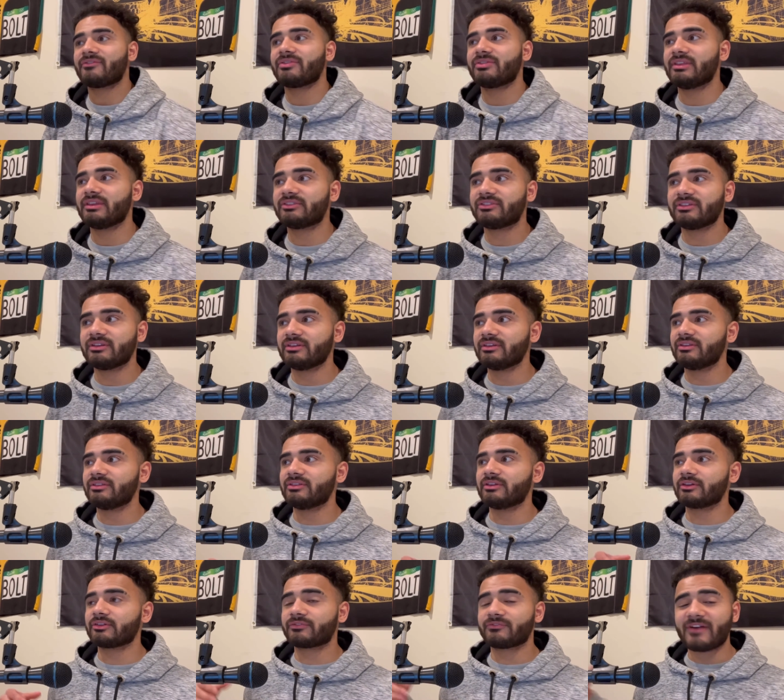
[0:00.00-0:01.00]
This is
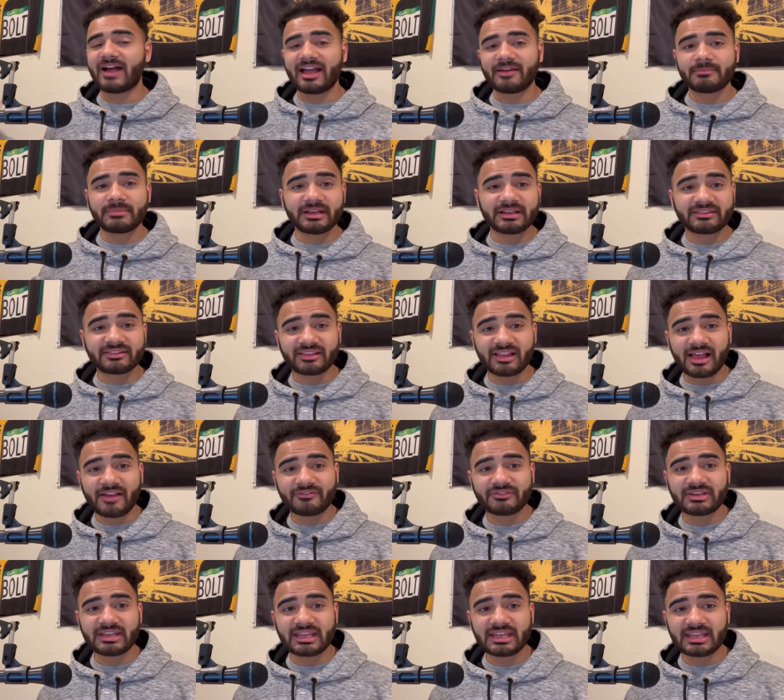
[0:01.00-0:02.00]
there's 5 minutes
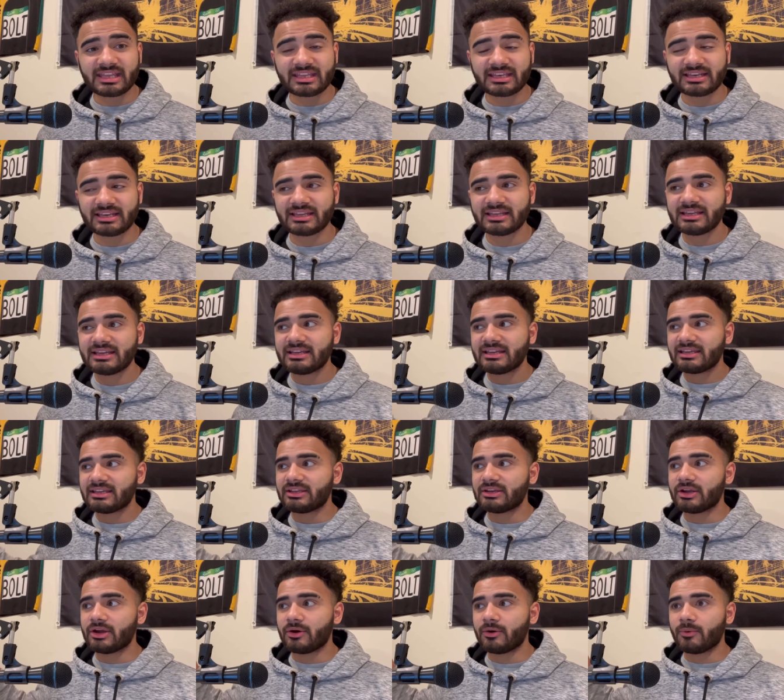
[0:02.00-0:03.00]
left in, you
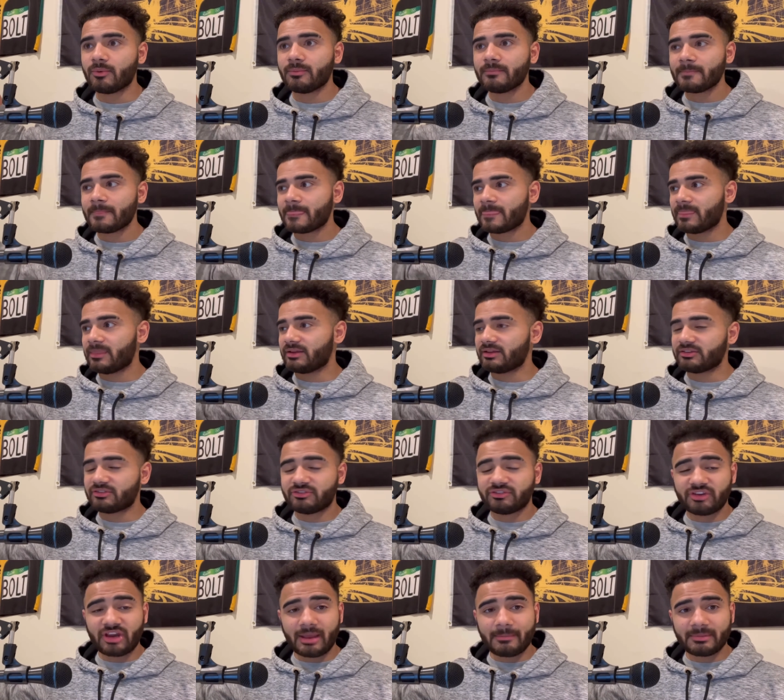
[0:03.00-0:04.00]
know, the
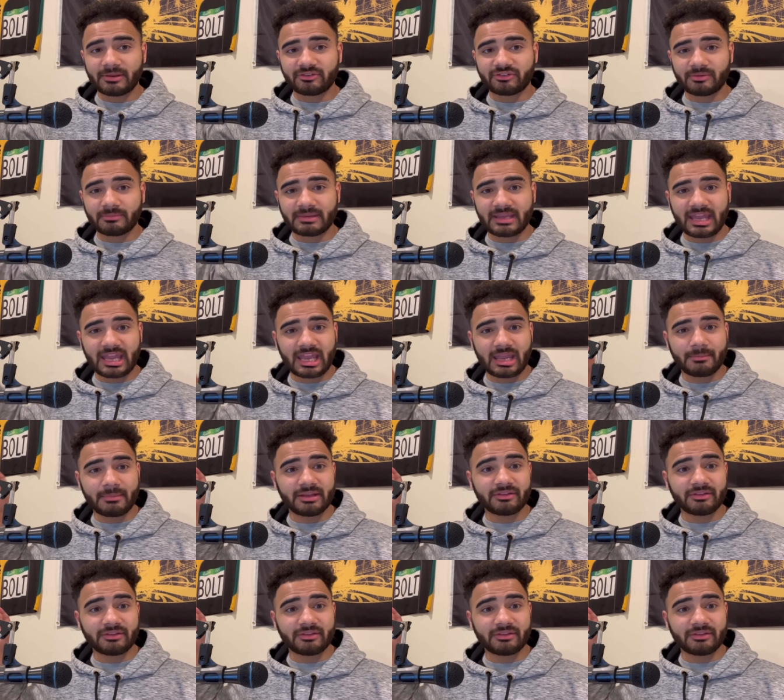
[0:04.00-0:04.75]
championship game.